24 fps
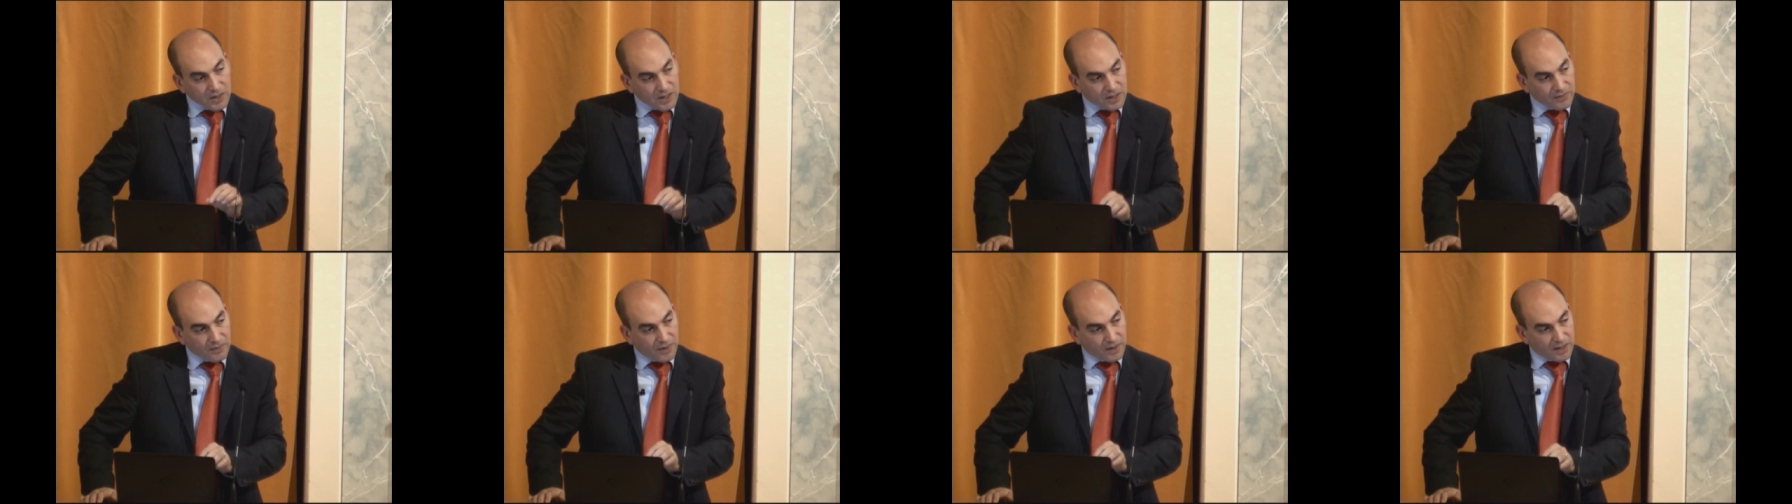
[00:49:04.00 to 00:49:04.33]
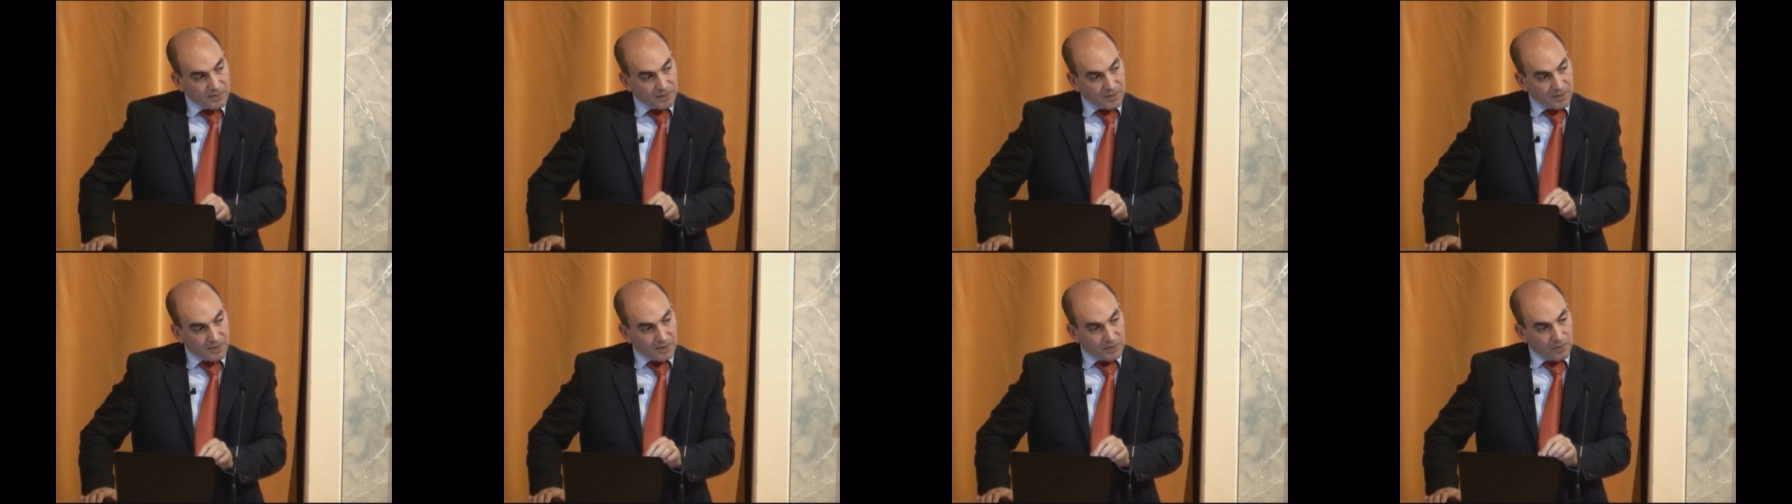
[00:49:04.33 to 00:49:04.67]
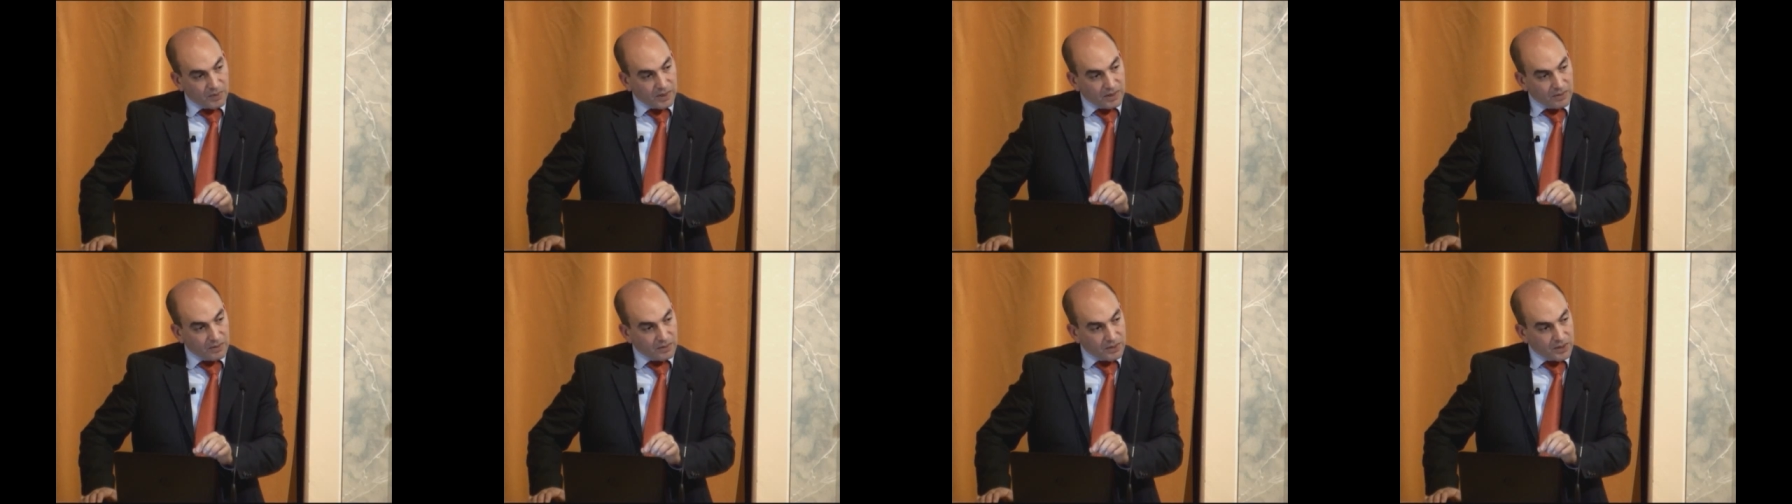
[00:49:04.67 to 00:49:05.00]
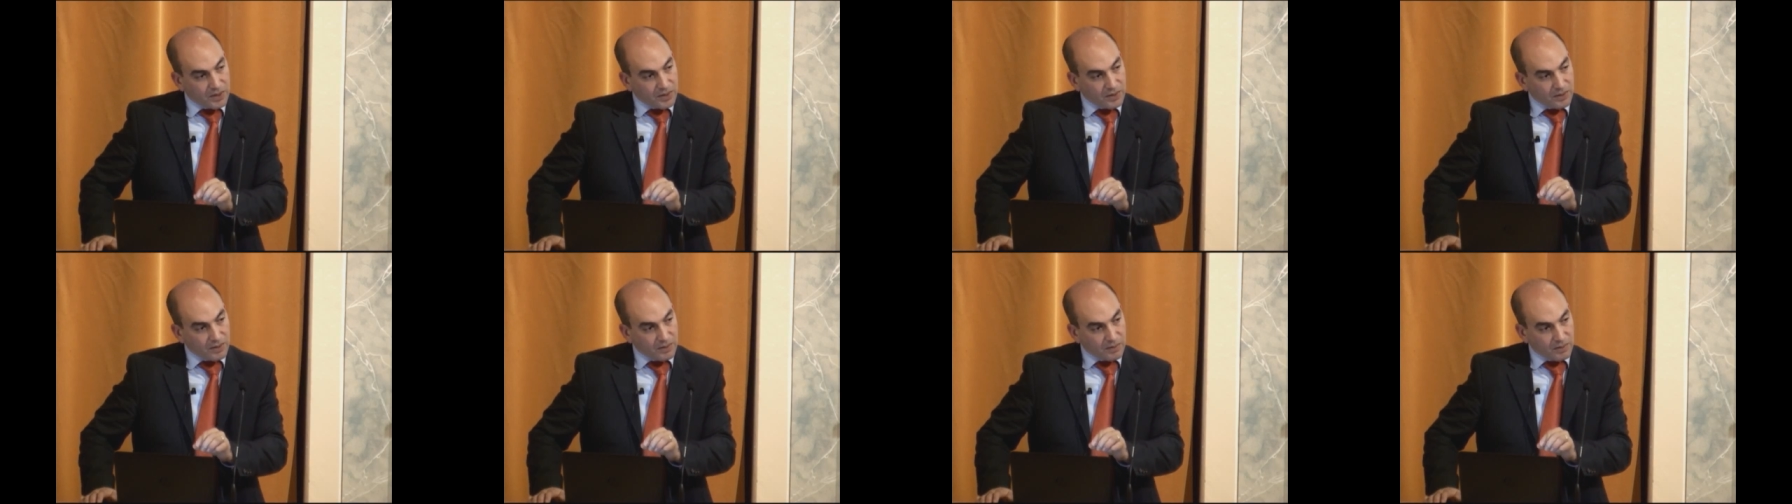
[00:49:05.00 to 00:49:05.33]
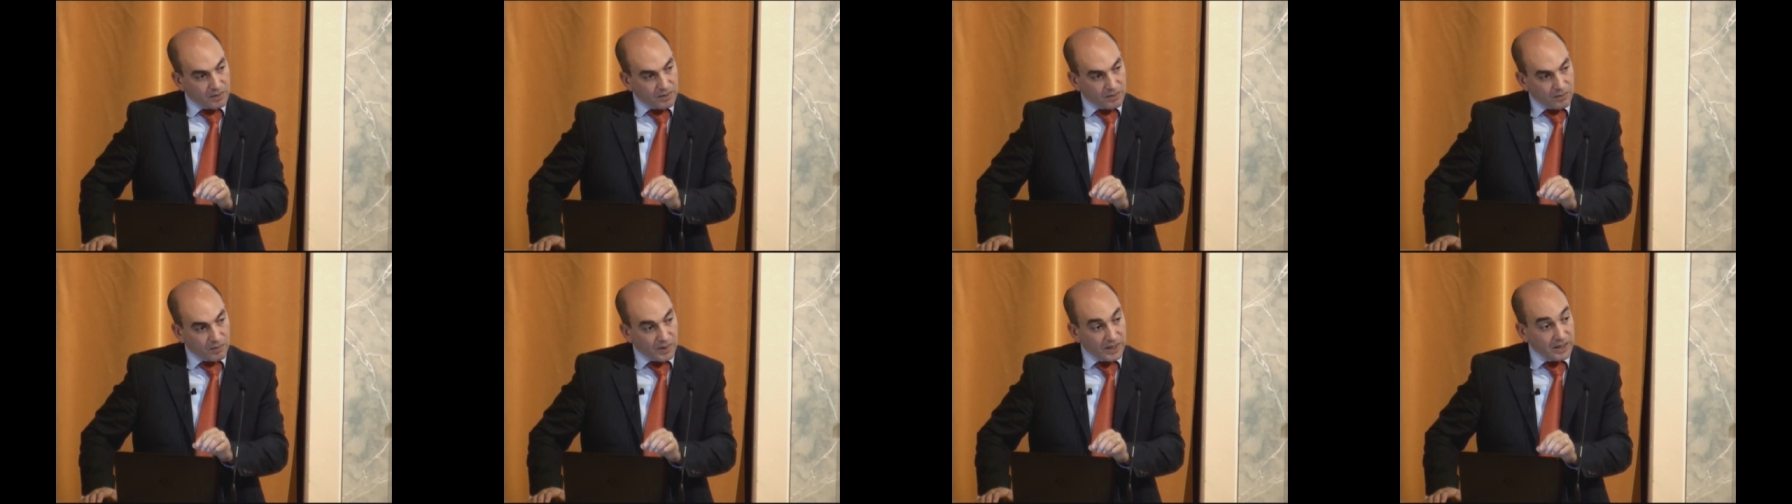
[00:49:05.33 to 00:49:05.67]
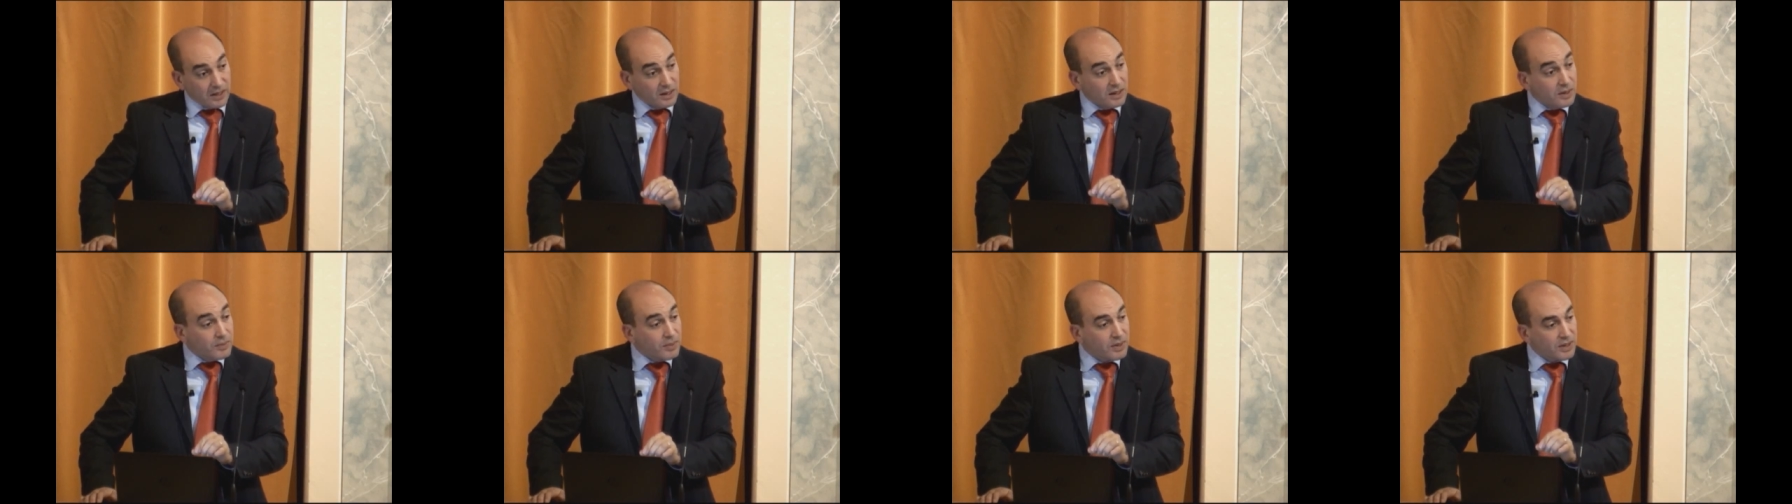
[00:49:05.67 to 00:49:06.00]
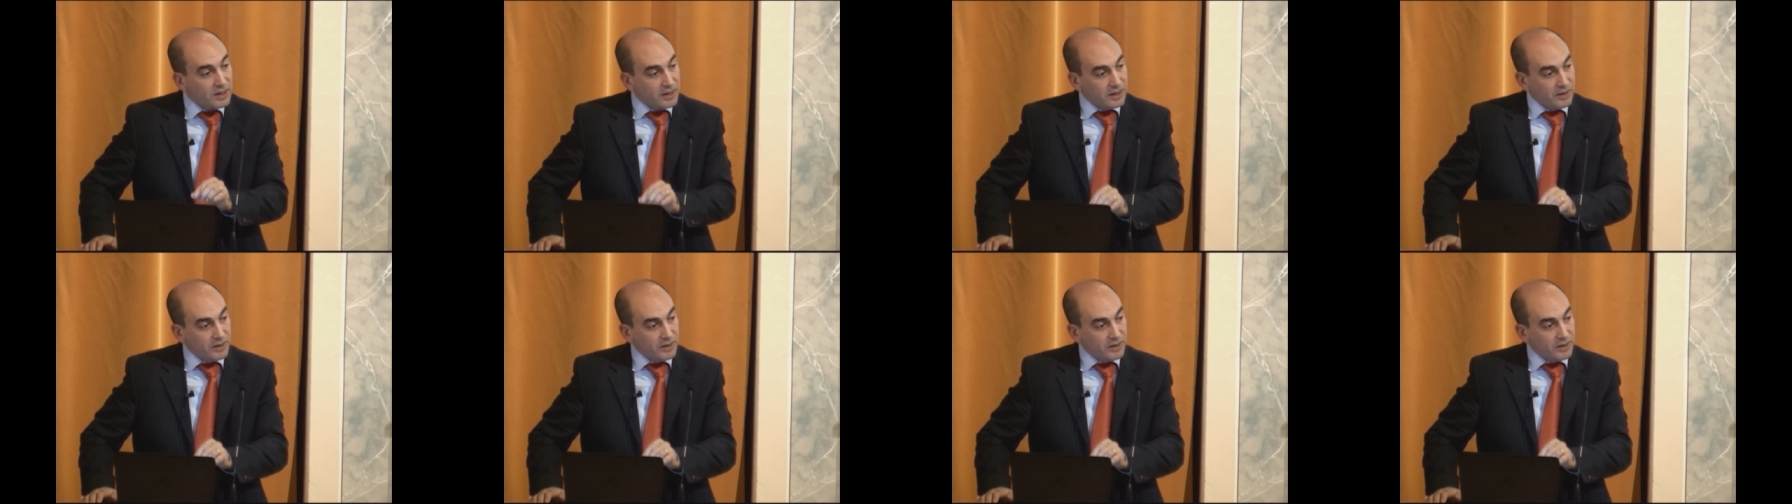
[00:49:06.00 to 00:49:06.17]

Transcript: our experiments we use we deliberately